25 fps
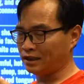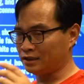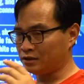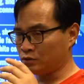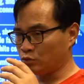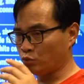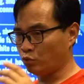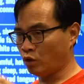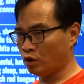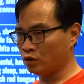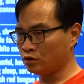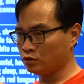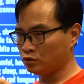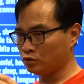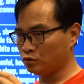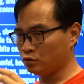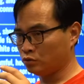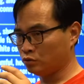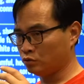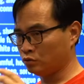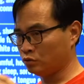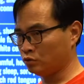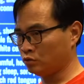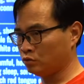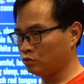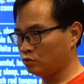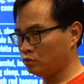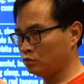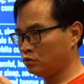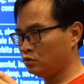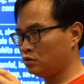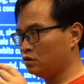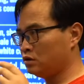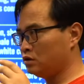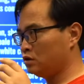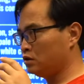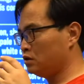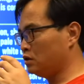wants to
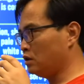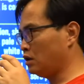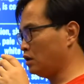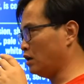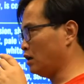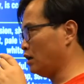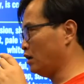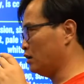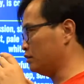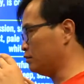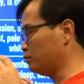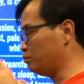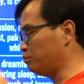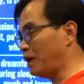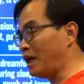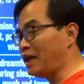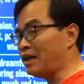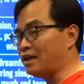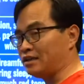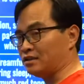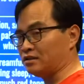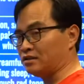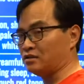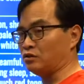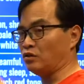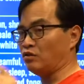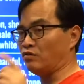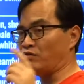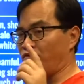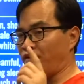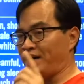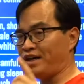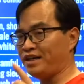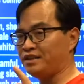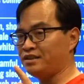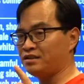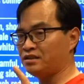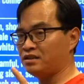balance your
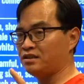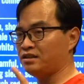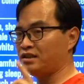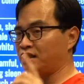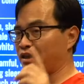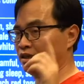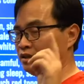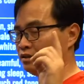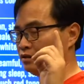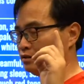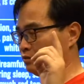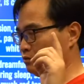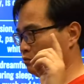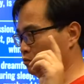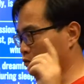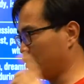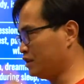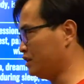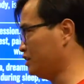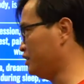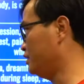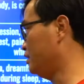fire energy and the water